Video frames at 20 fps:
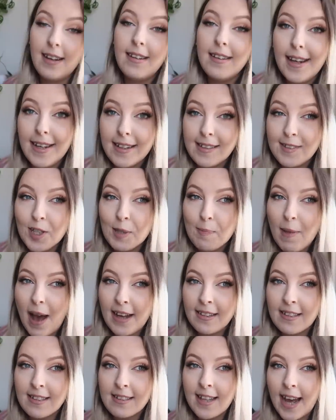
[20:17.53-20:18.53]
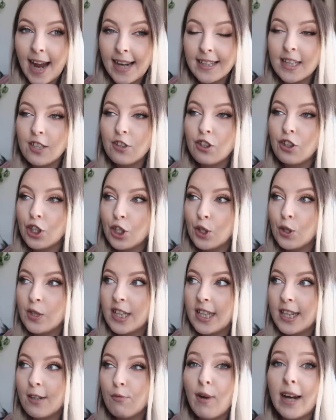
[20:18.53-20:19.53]
And next up, I decided to do
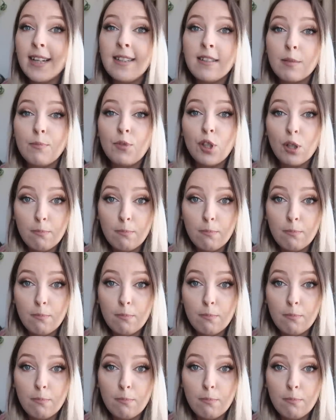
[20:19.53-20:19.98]
the random